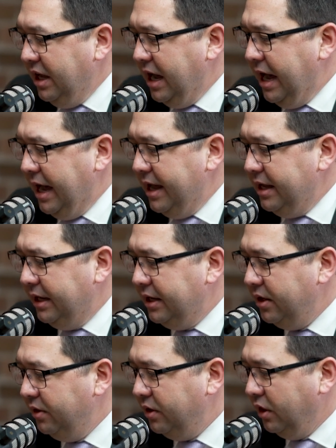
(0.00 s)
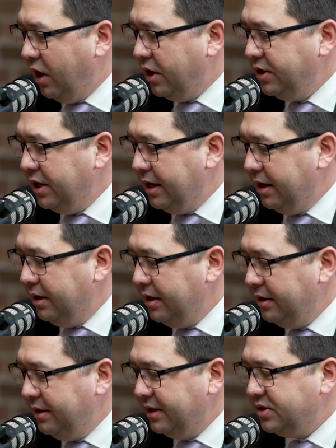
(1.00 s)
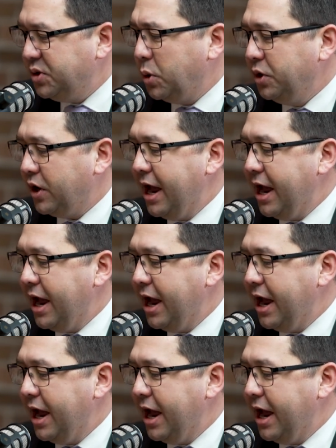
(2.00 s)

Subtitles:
the solar